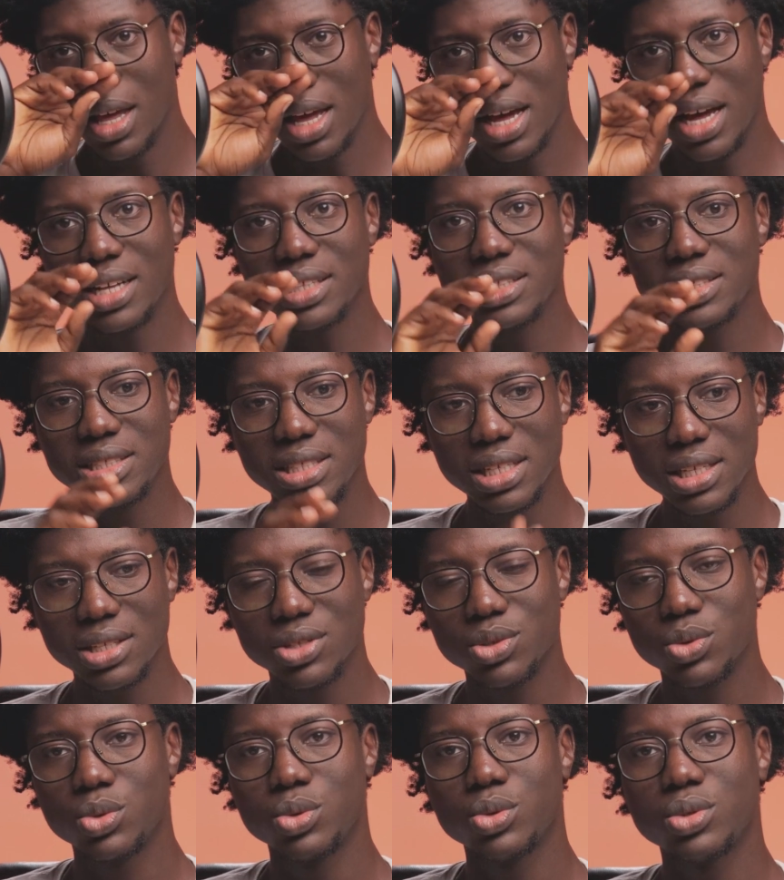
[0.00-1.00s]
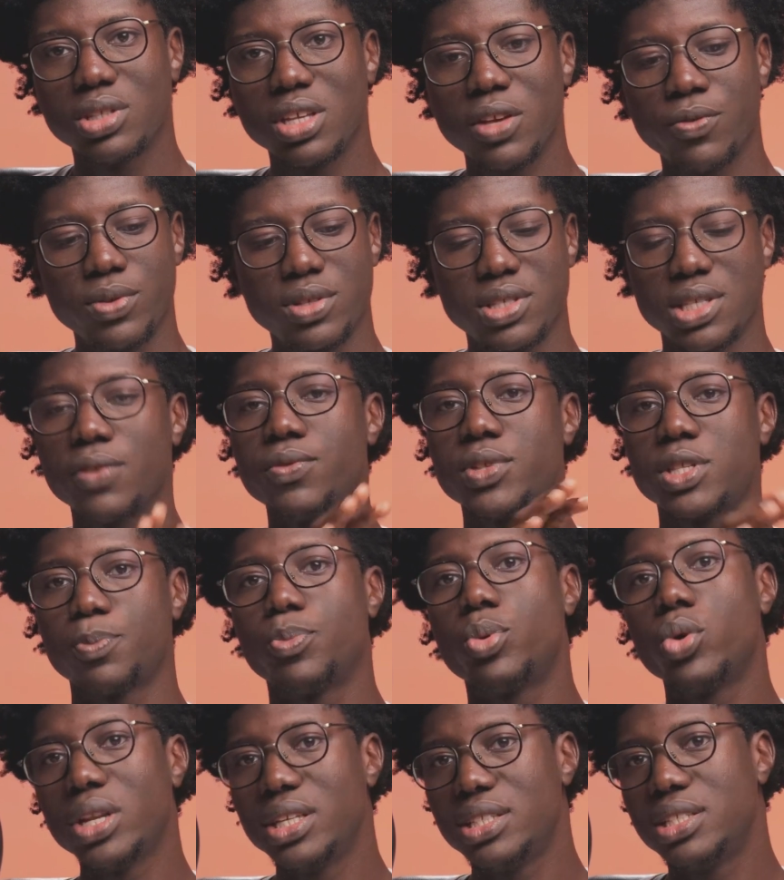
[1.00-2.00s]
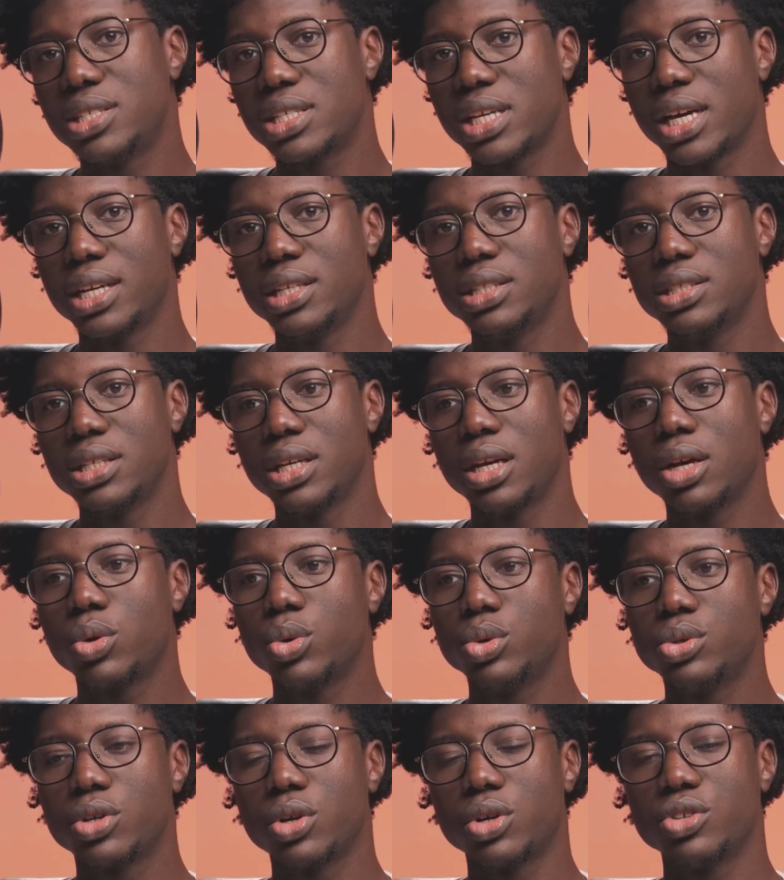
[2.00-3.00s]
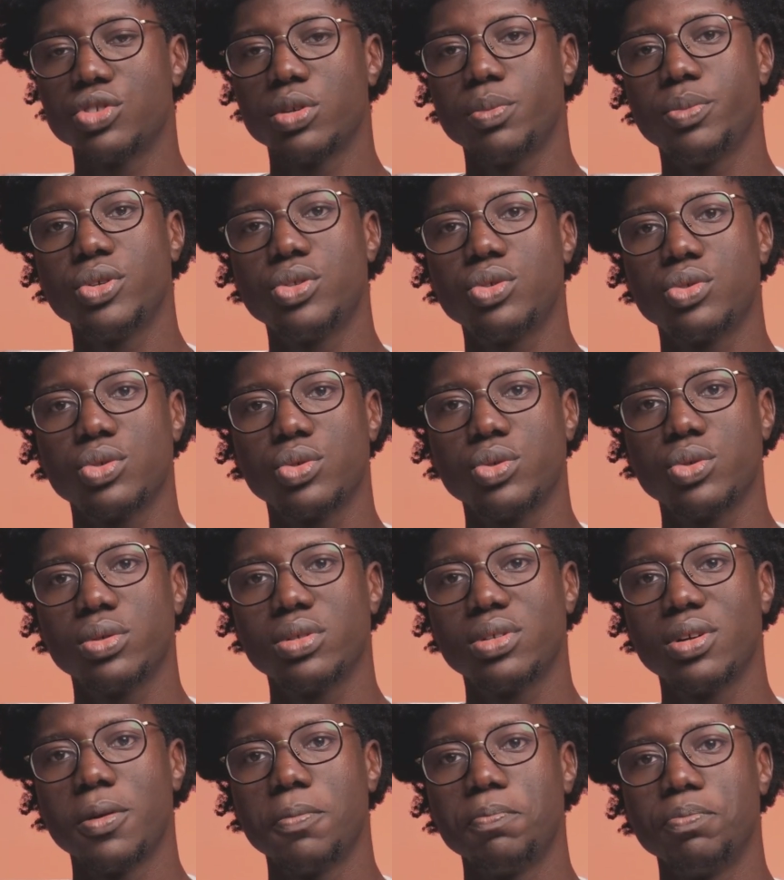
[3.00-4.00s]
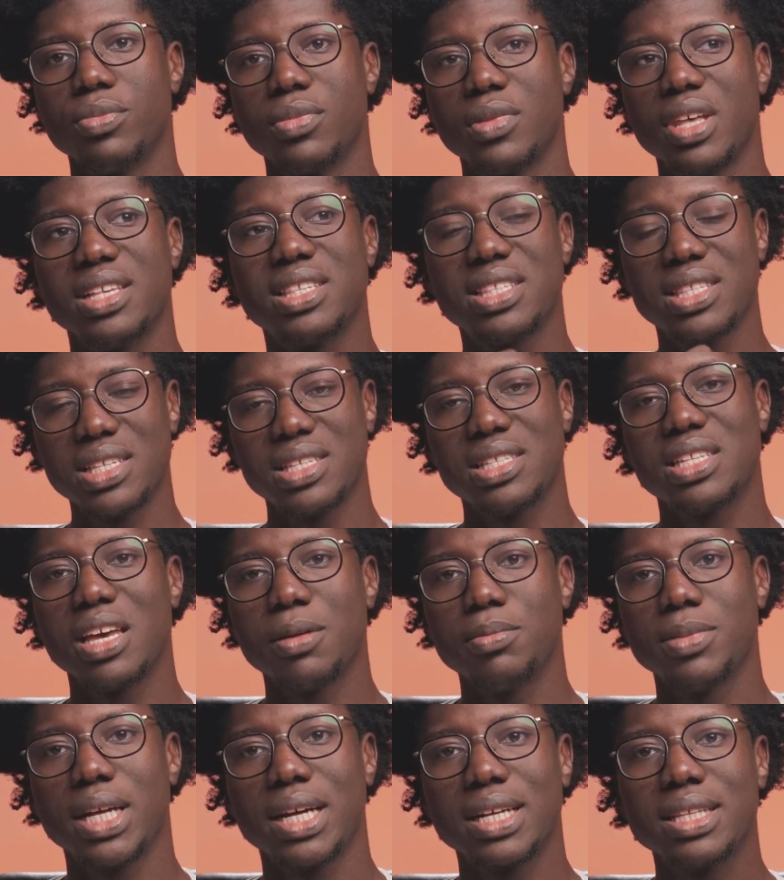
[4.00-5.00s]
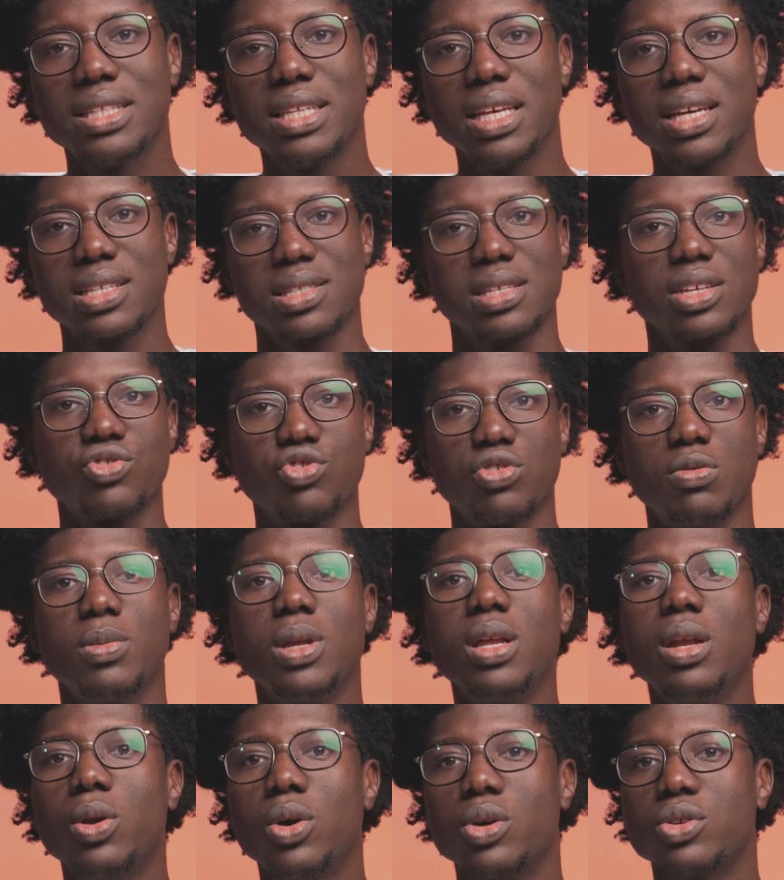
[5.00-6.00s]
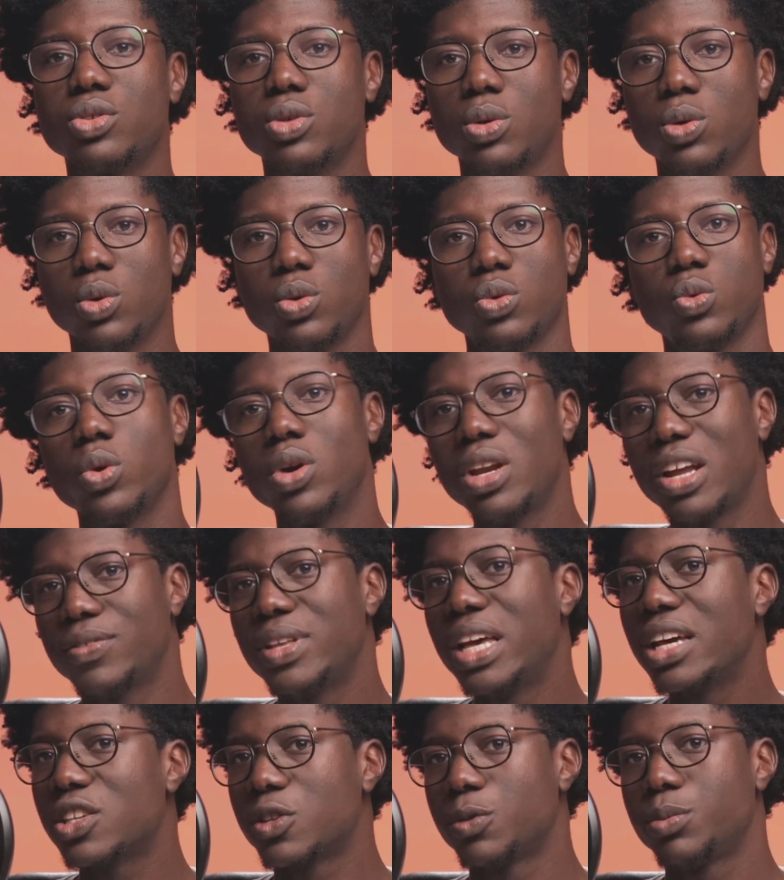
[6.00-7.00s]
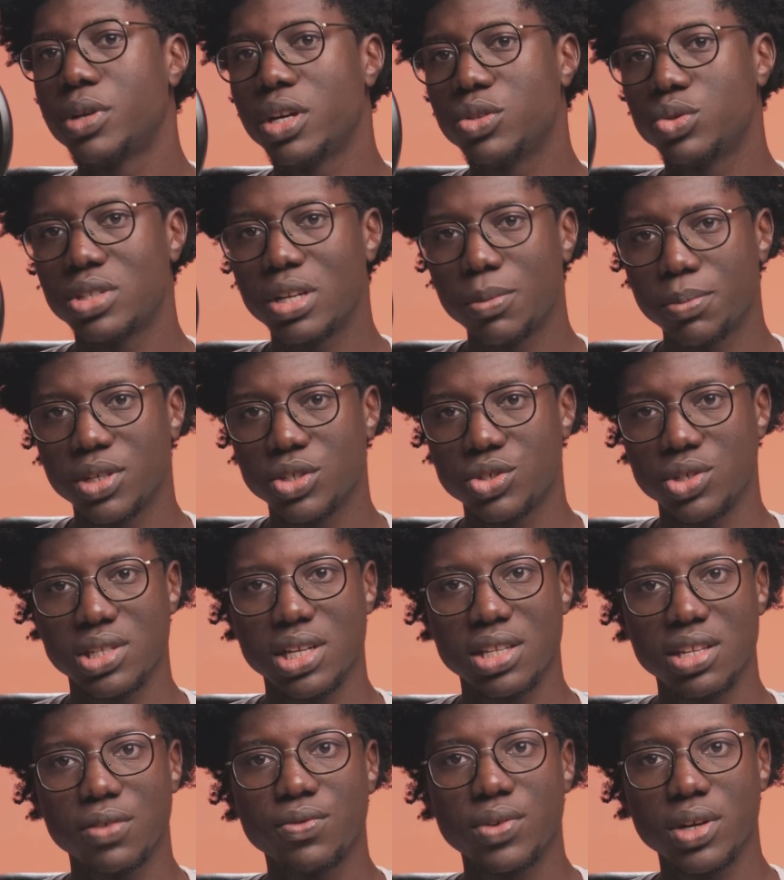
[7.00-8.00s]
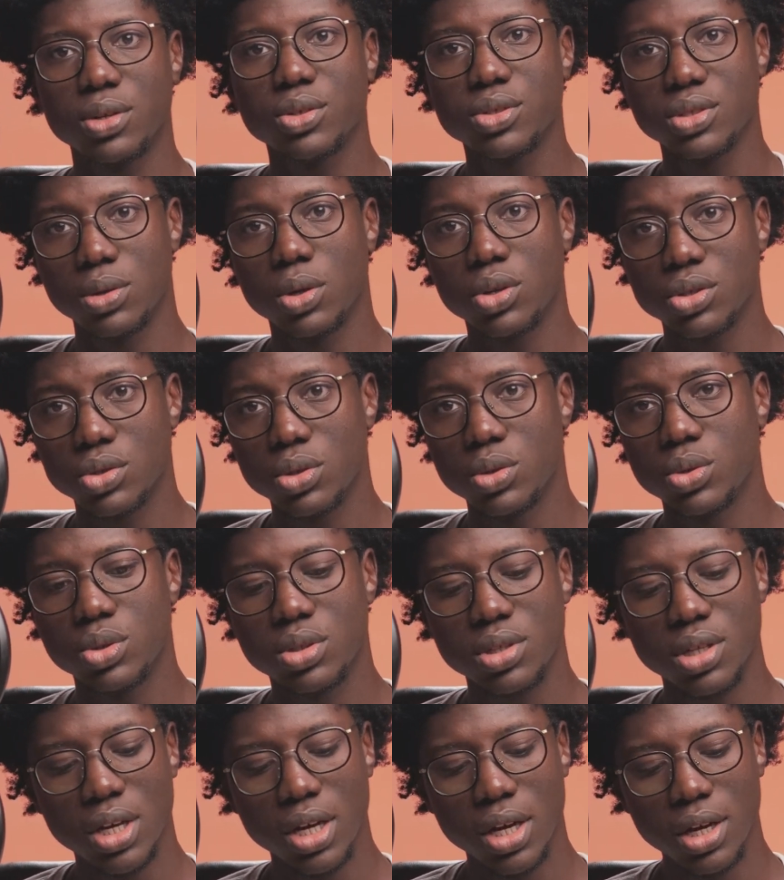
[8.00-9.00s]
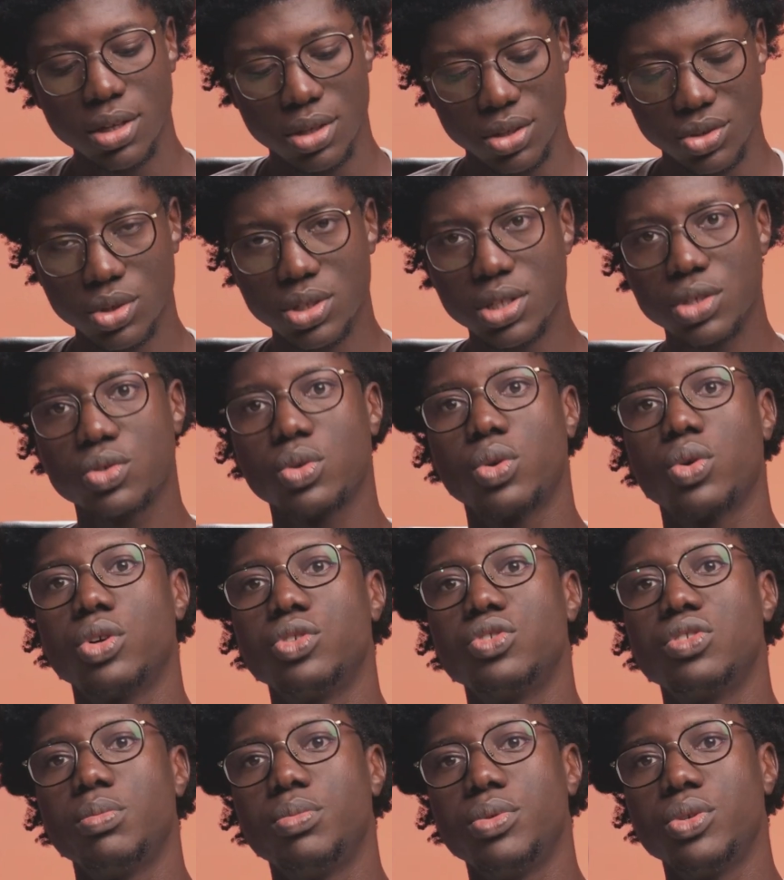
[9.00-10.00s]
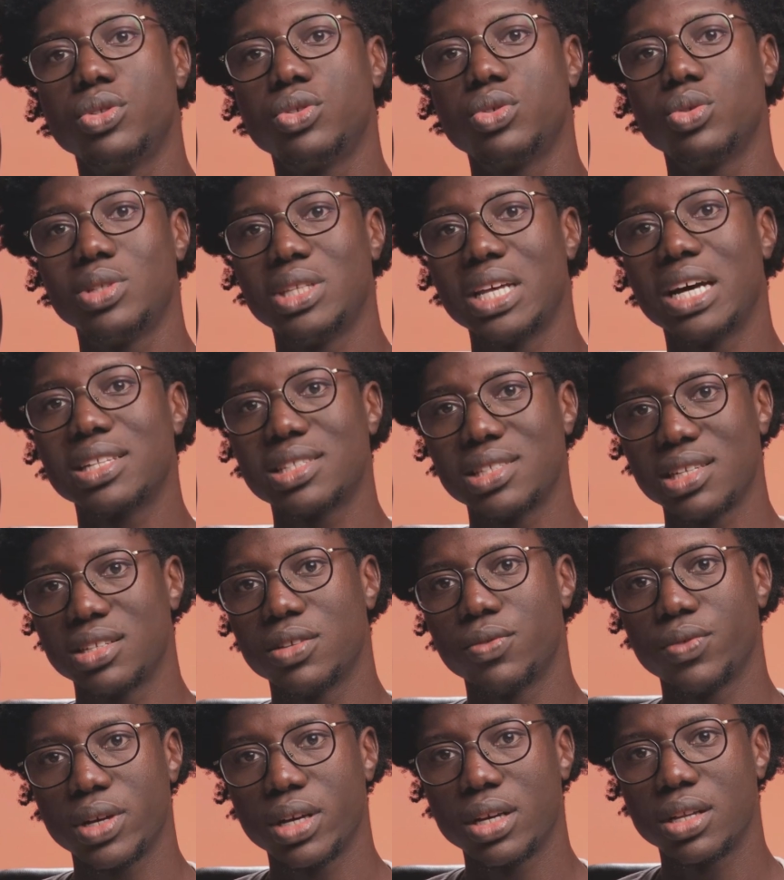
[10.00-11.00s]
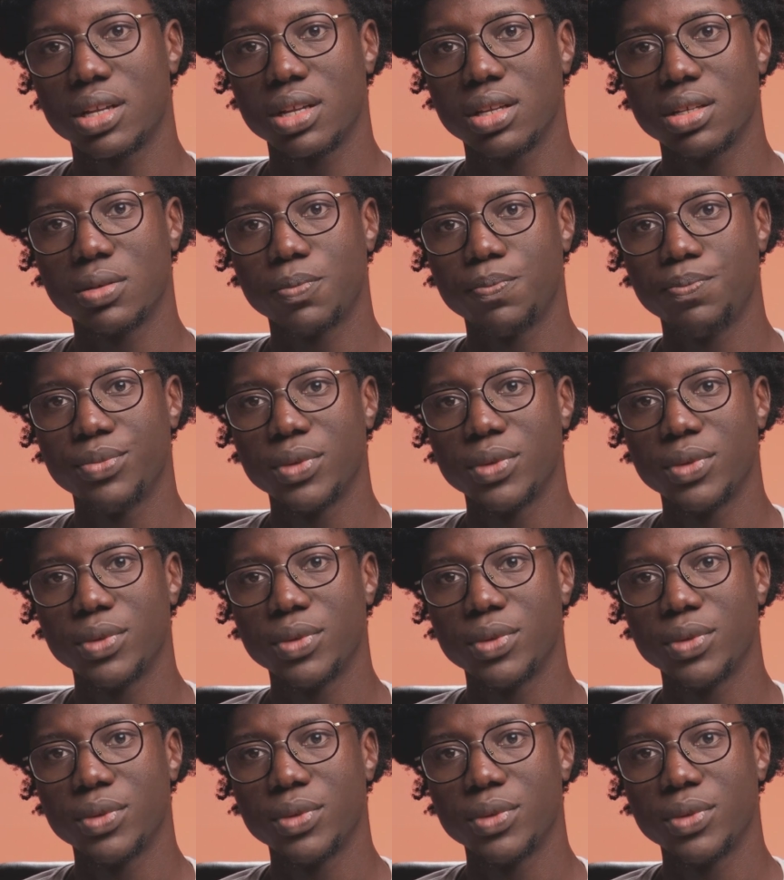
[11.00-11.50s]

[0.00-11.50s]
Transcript: And this could, if it's poorly designed, it could contribute to a system that takes extremely long to load. We all have that experience with applications that take very long to load. So this could contribute to that significantly.